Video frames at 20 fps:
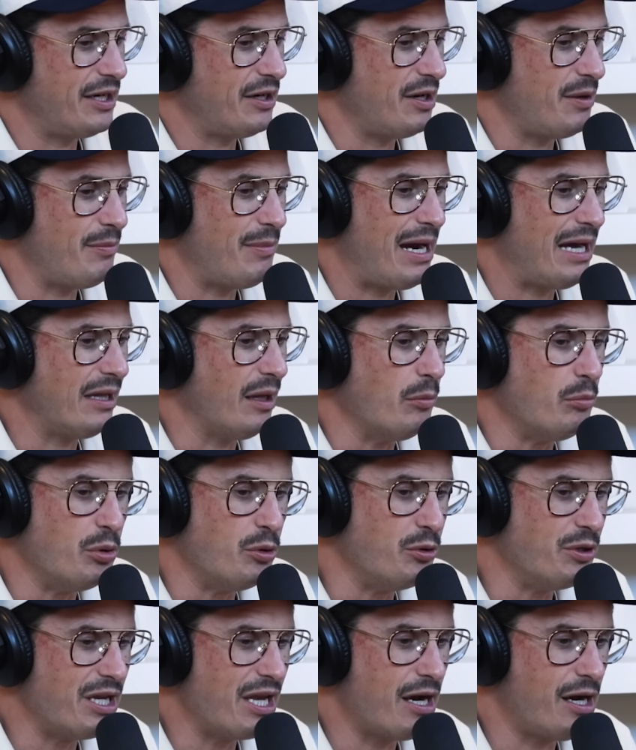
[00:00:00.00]
there to
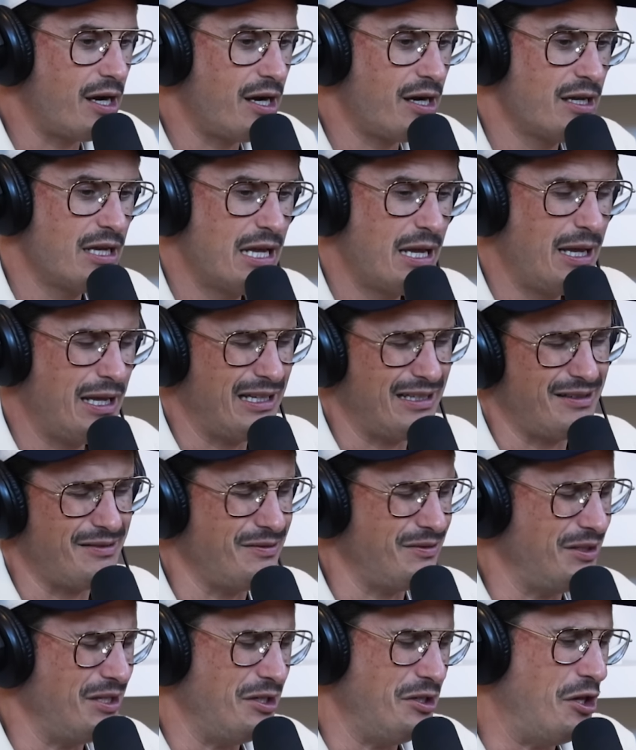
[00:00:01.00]
Malabuya.
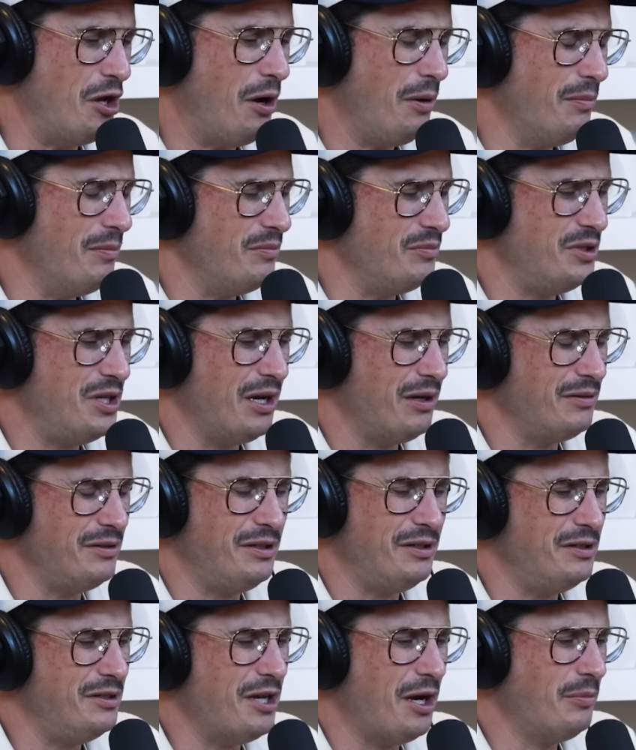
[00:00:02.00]
The dumb,
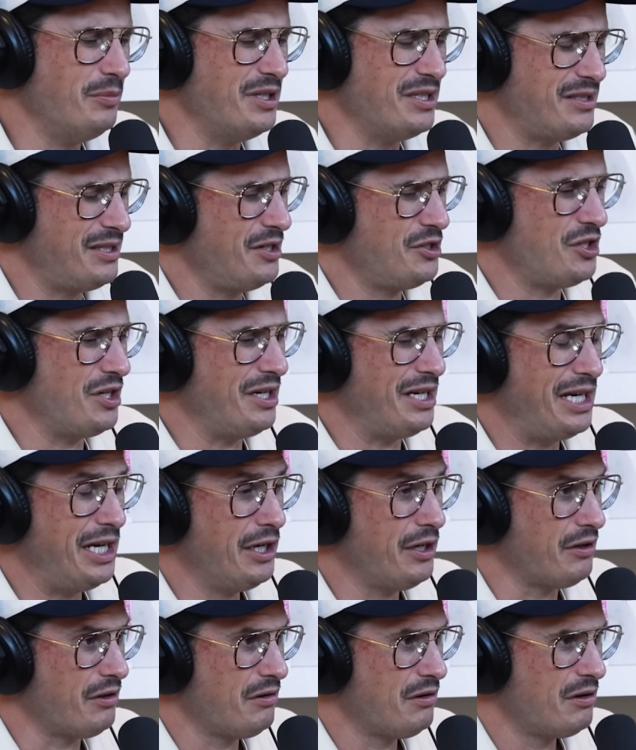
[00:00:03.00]
dumb decision
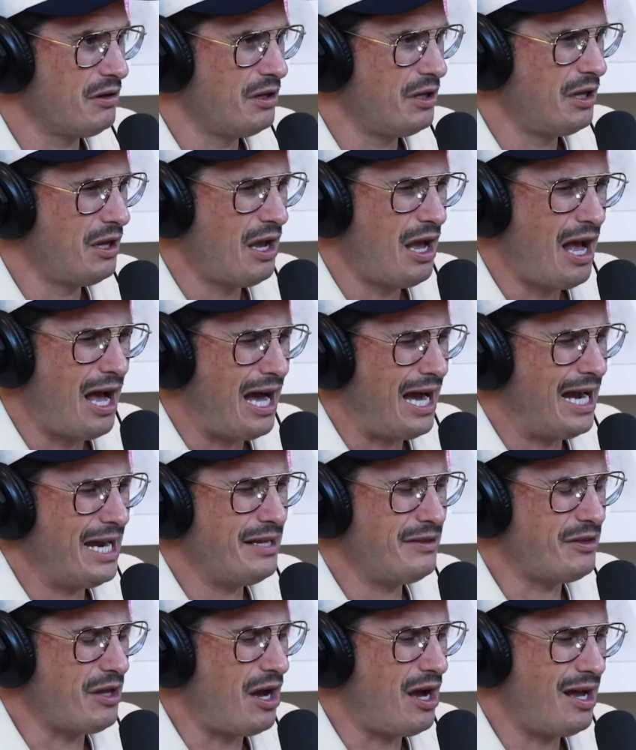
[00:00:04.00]
here.
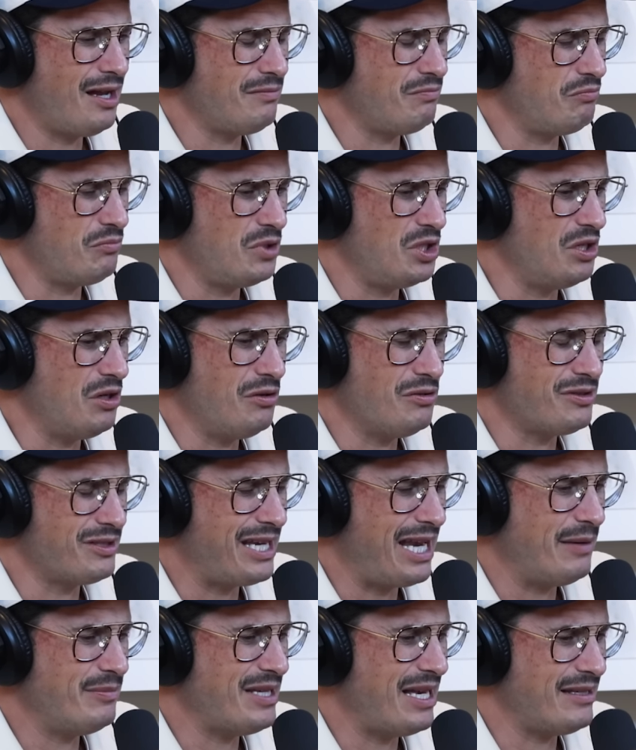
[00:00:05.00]
I thought, you know,
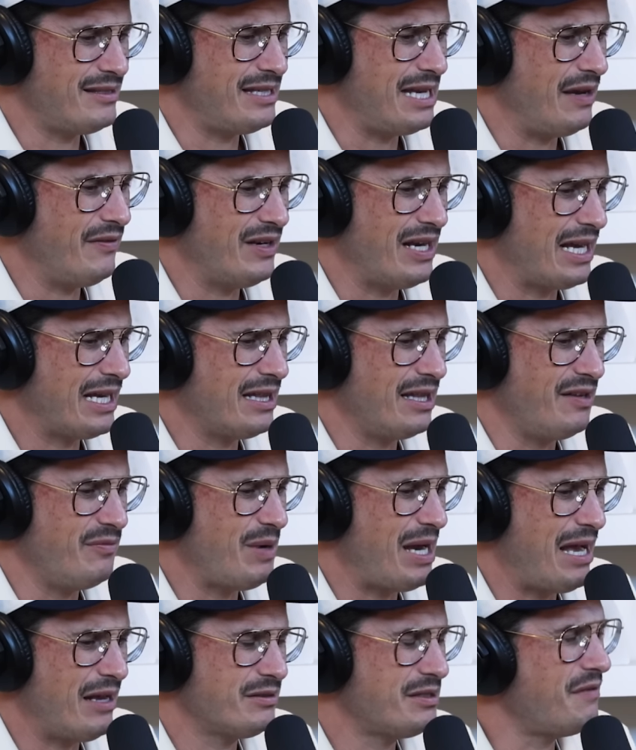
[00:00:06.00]
game's at seven. I can leave
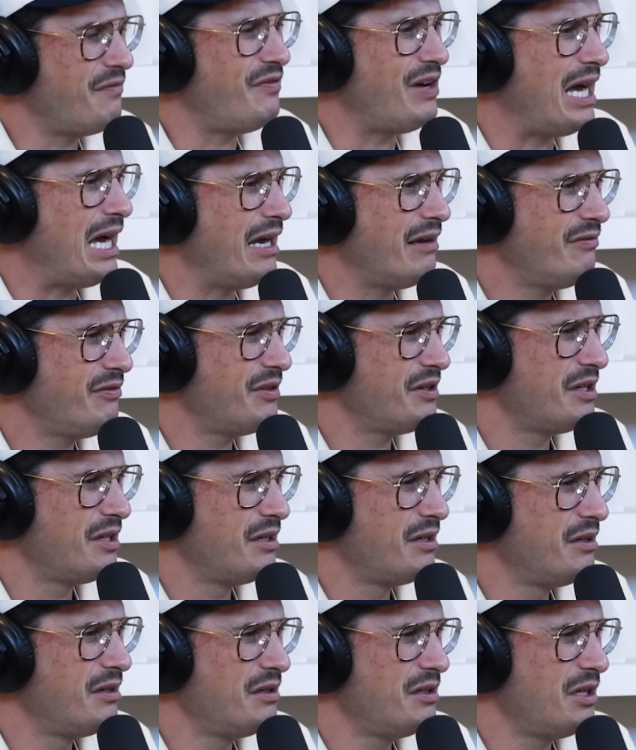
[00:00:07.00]
my house at five.
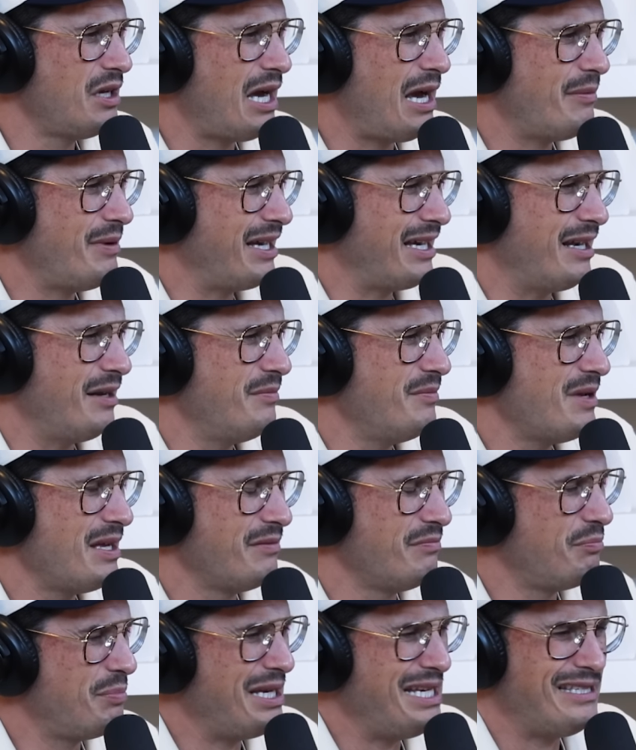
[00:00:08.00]
Hmm. I'm not gonna
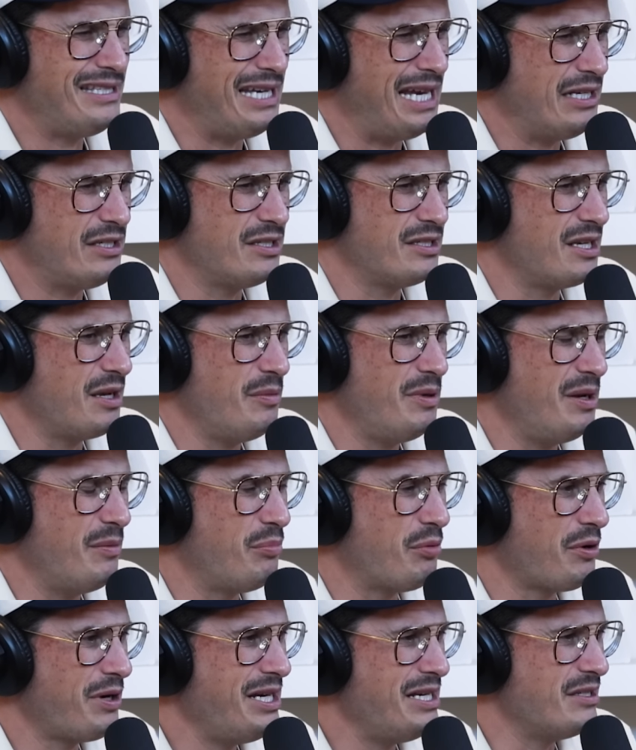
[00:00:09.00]
PCH is gonna be a
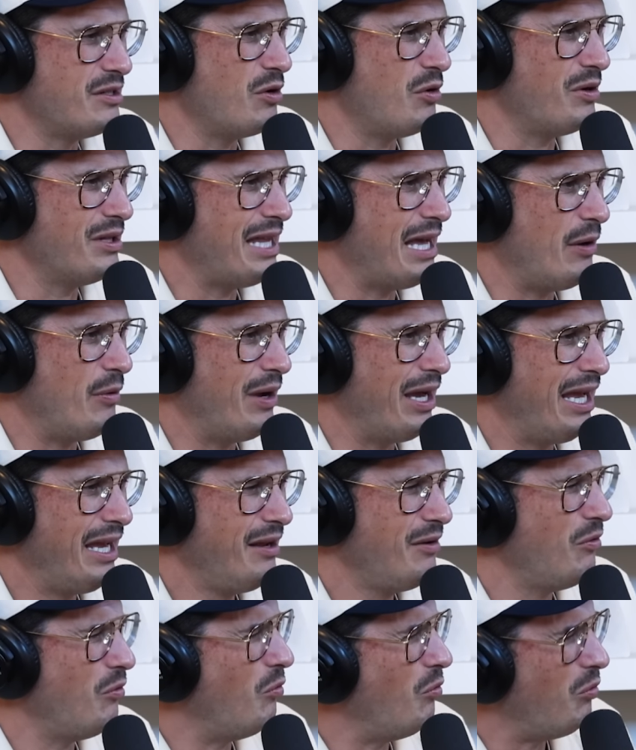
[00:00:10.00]
breeze going that way.